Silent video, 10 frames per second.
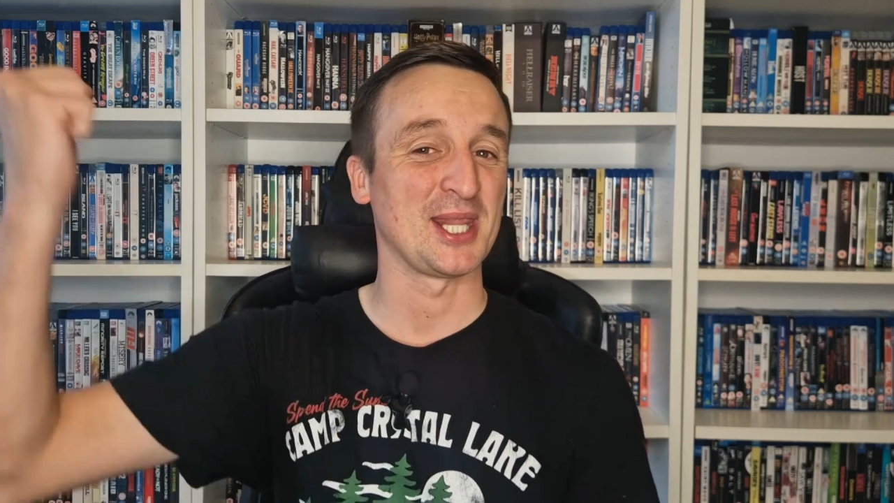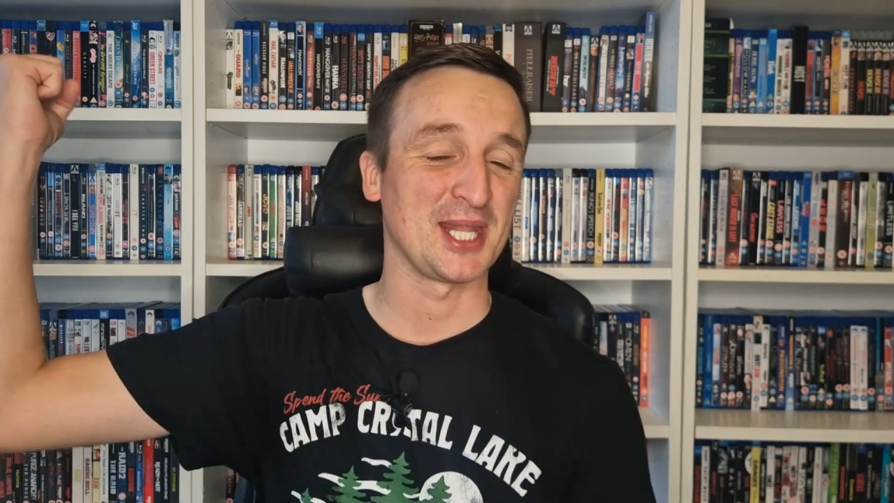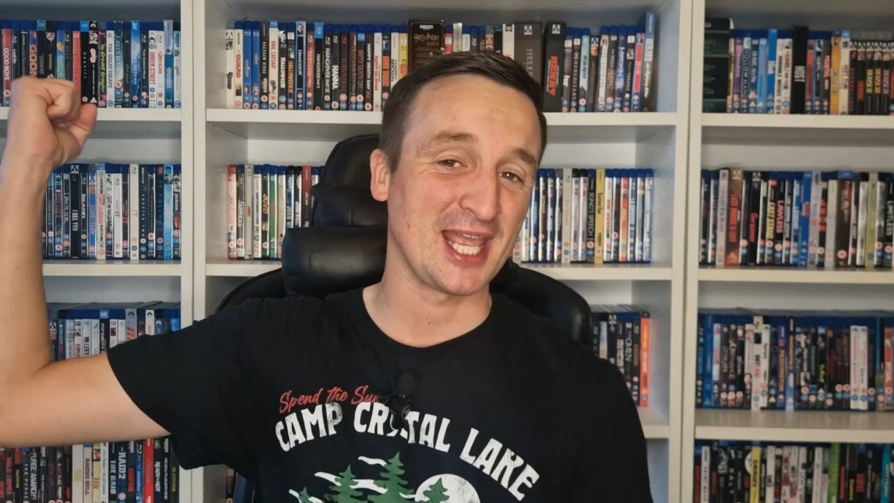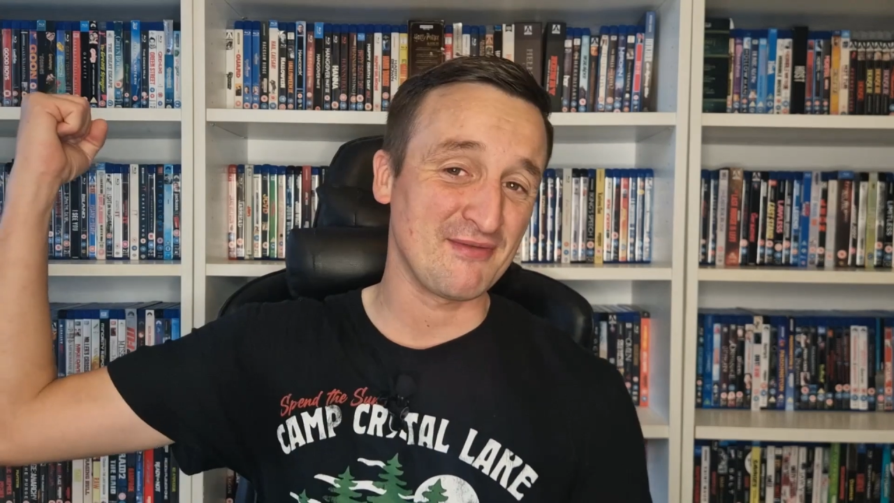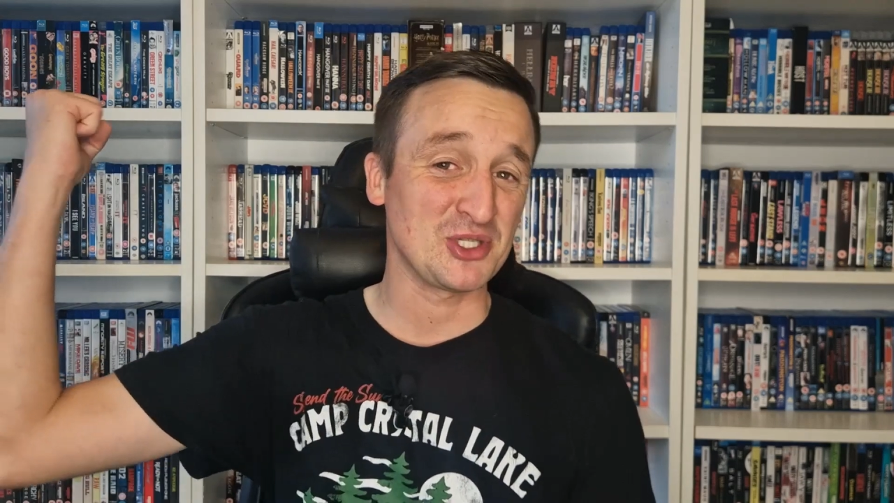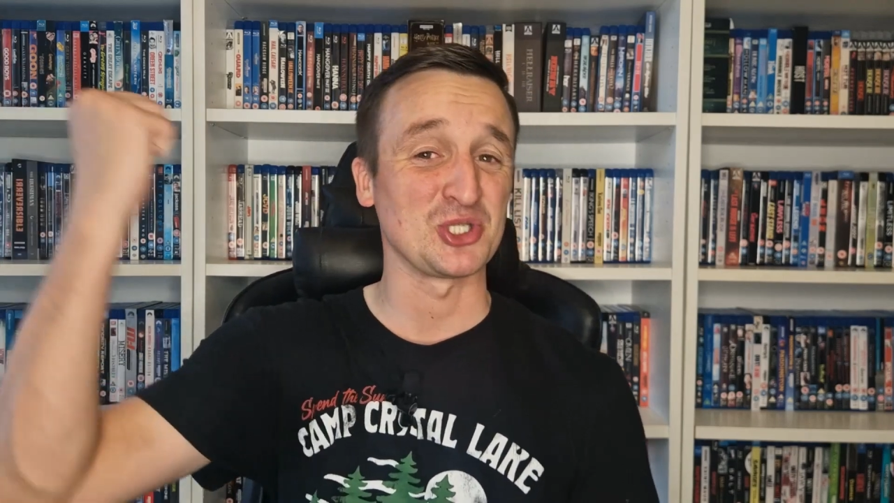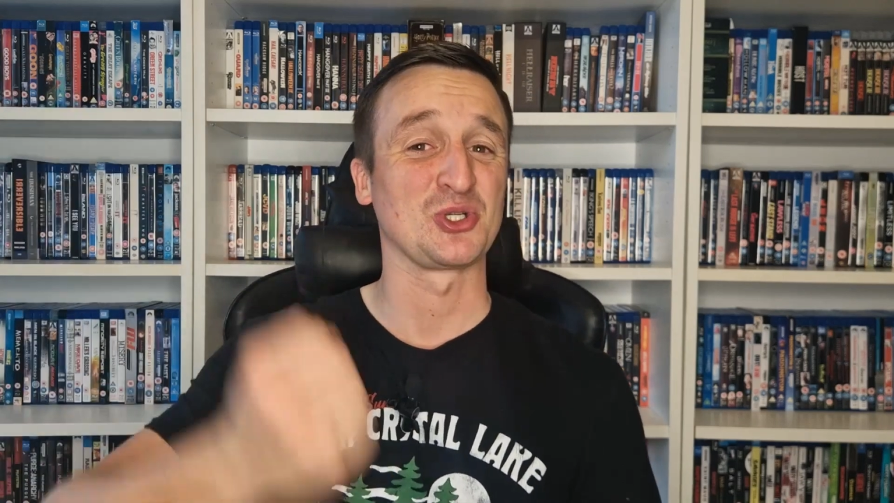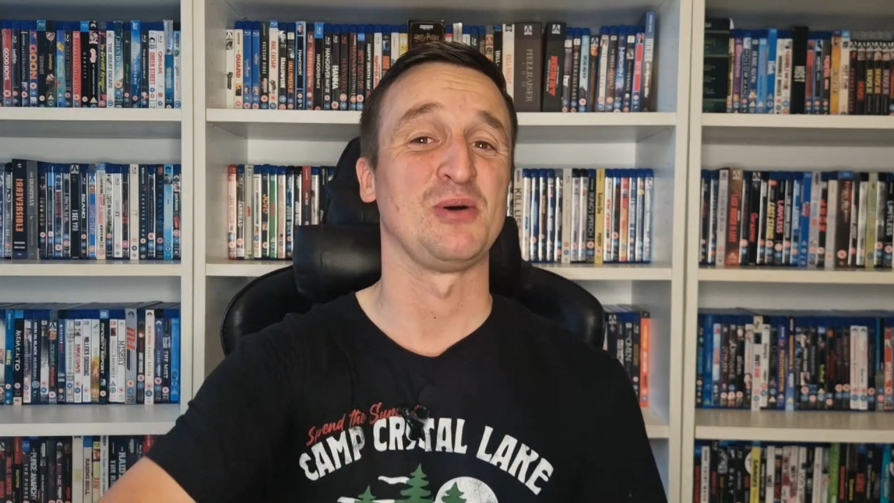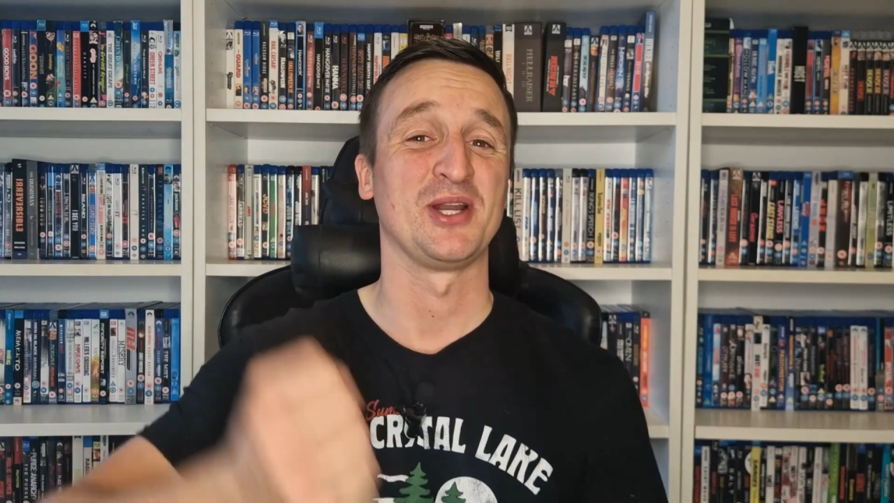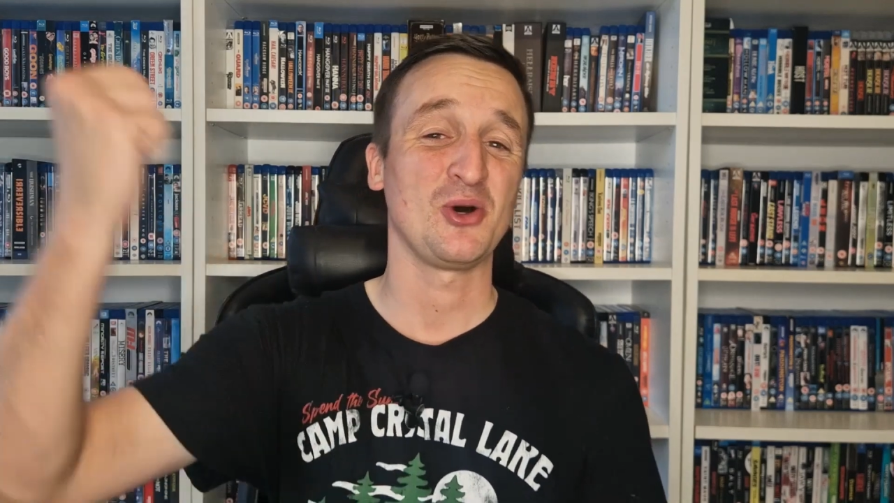and the knife is
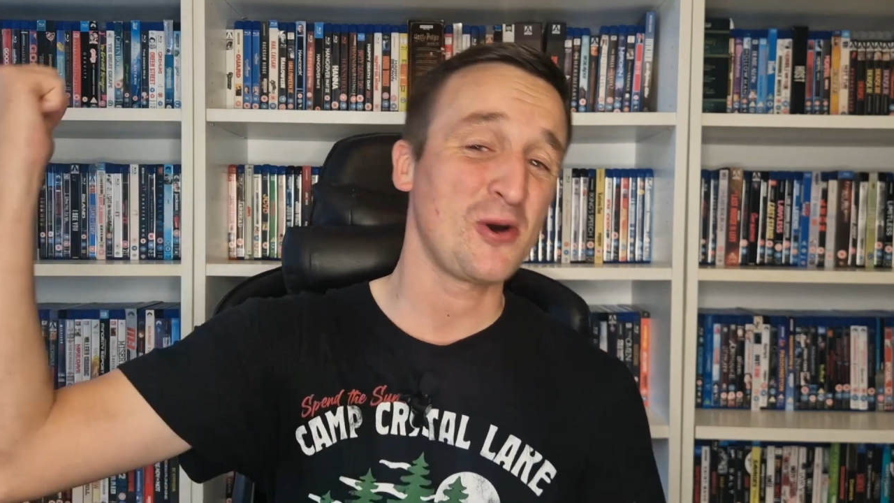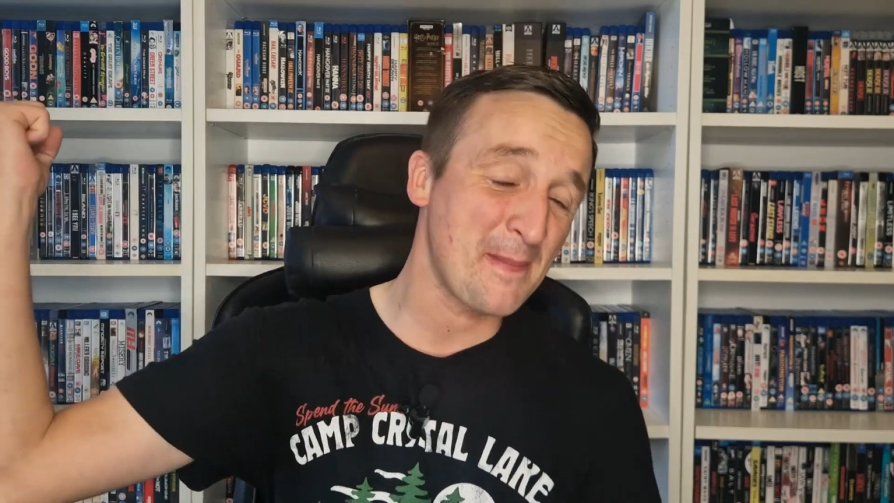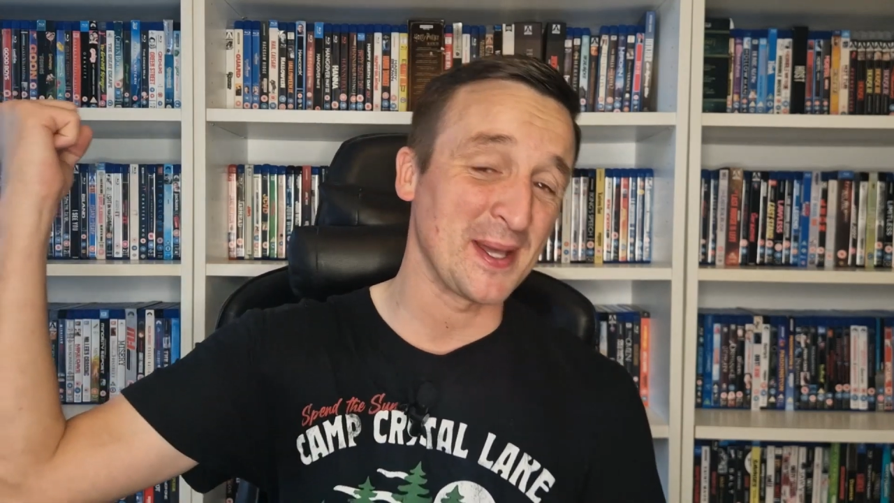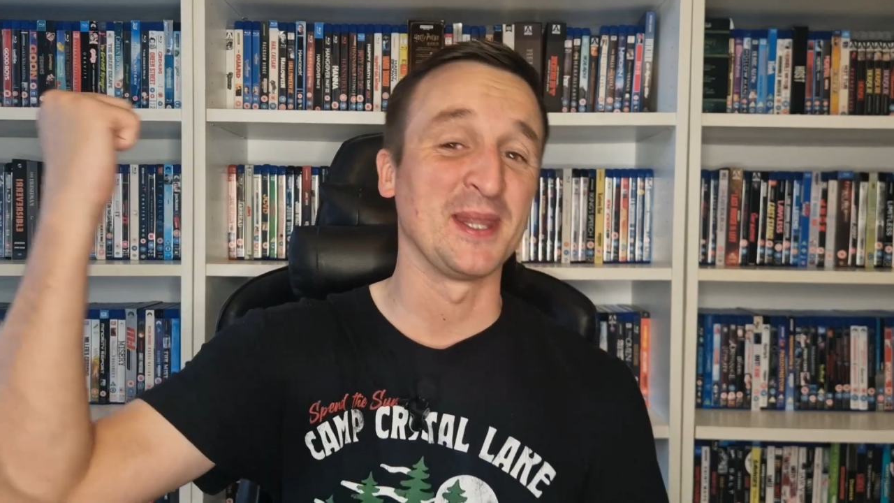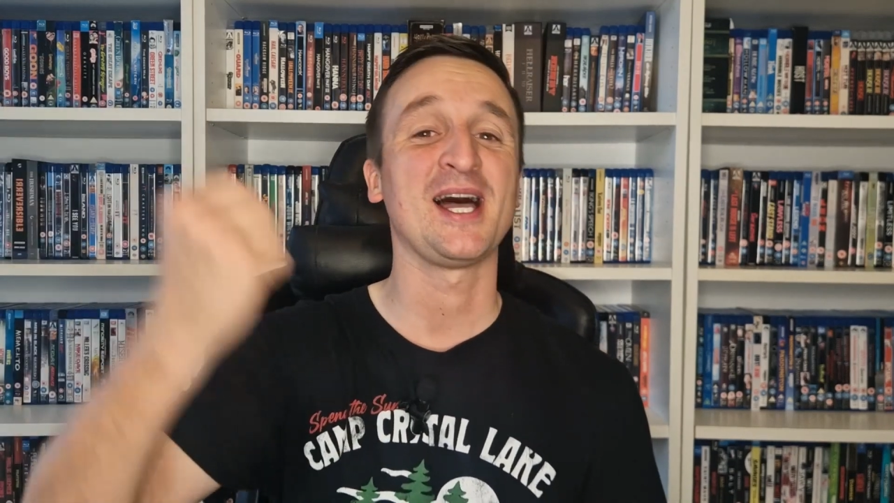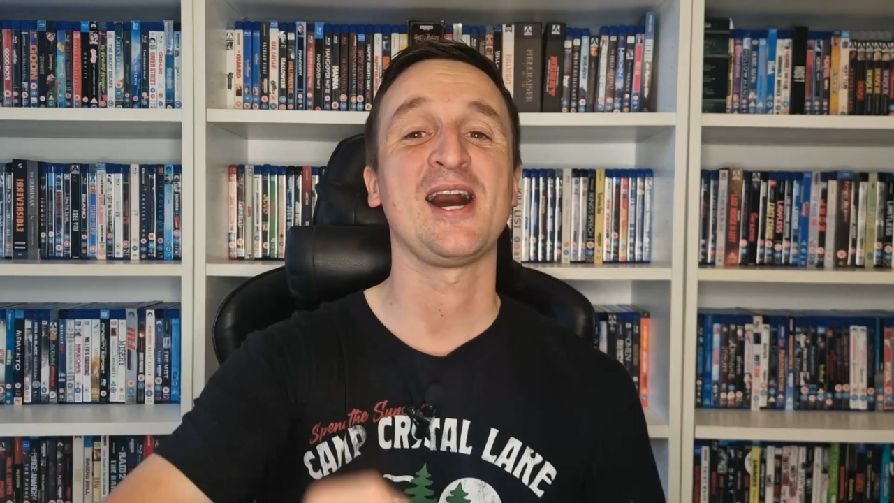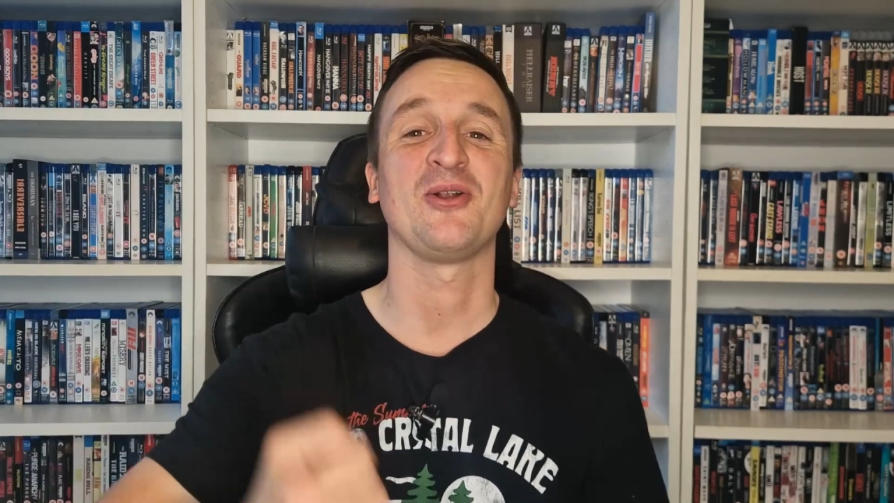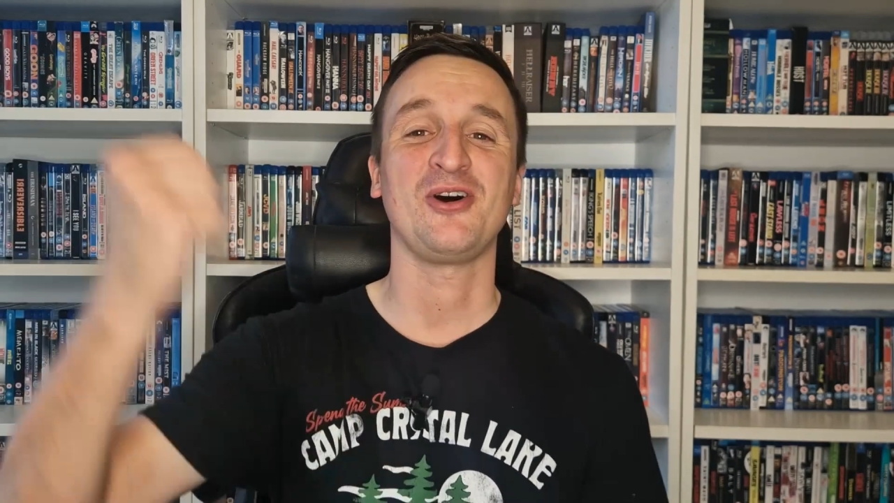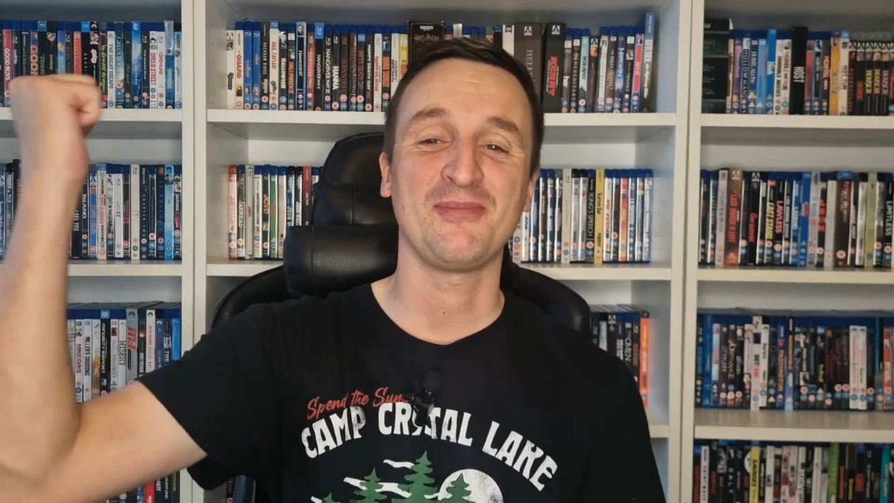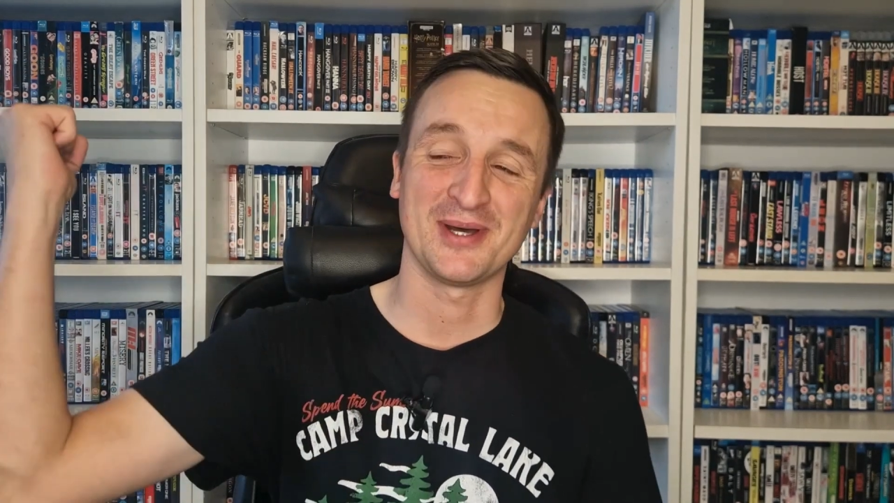just coming up and
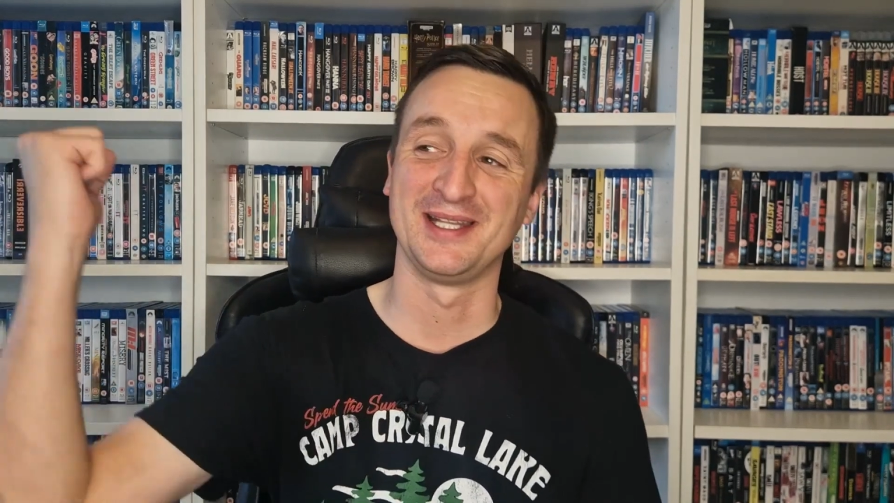down,